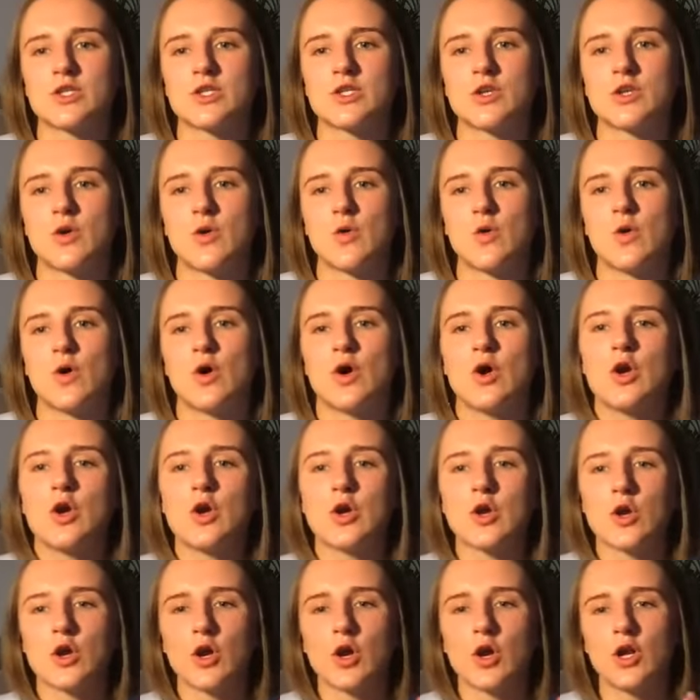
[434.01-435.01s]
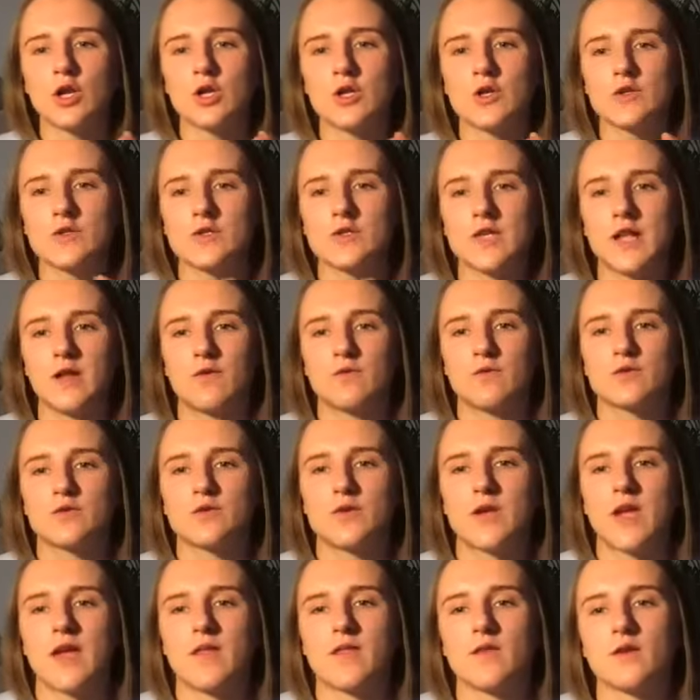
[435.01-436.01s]
So curl yourself
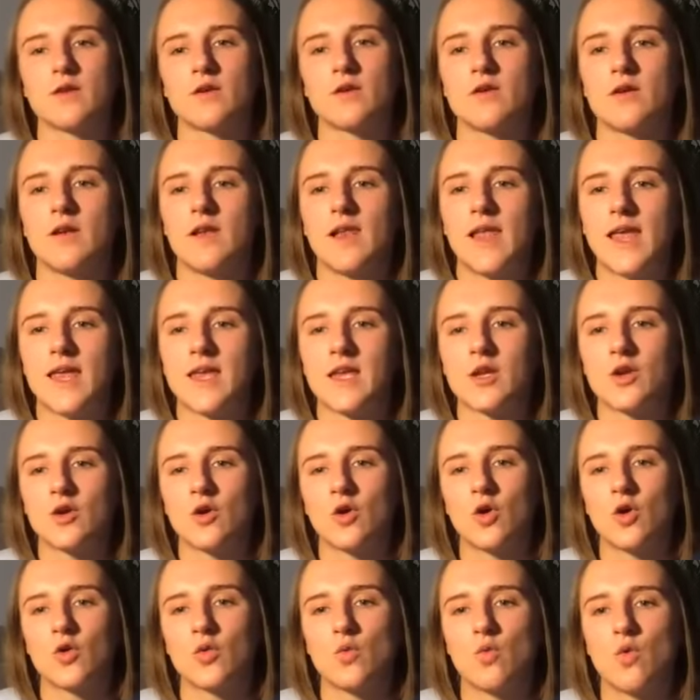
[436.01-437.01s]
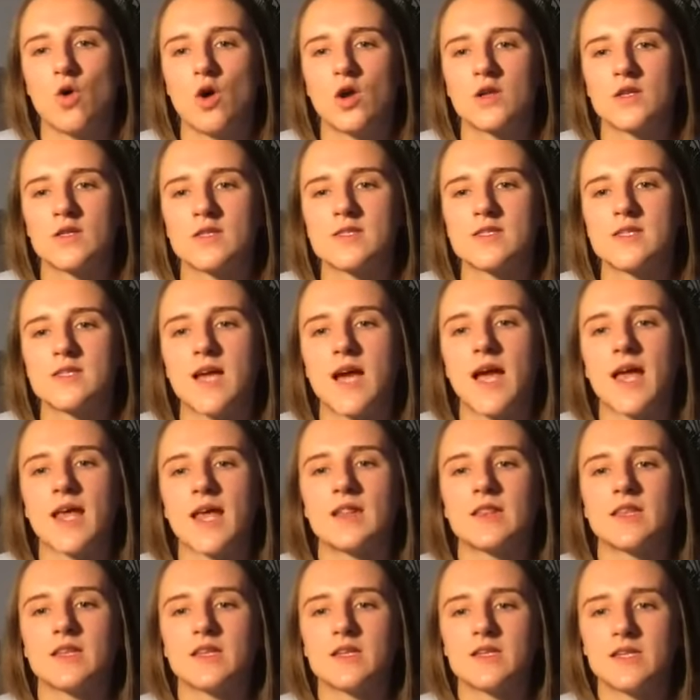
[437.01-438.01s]
together, laying on one
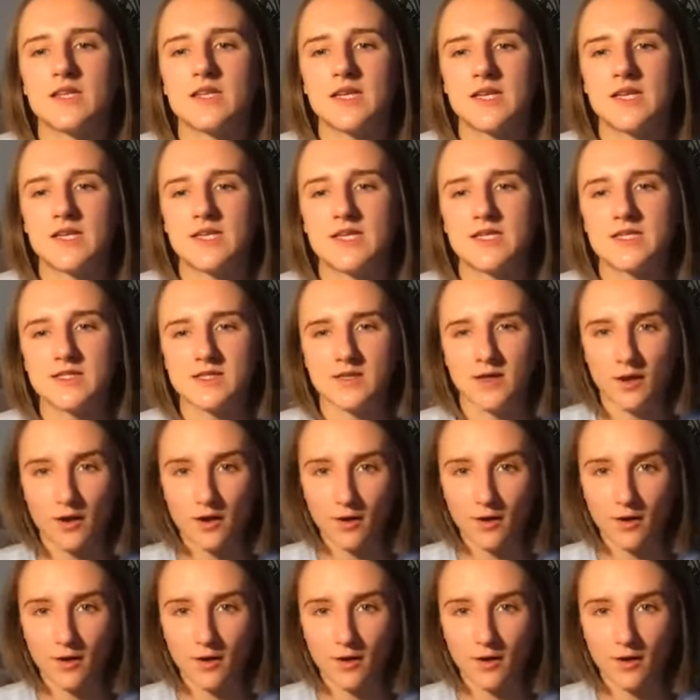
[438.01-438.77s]
side, the knees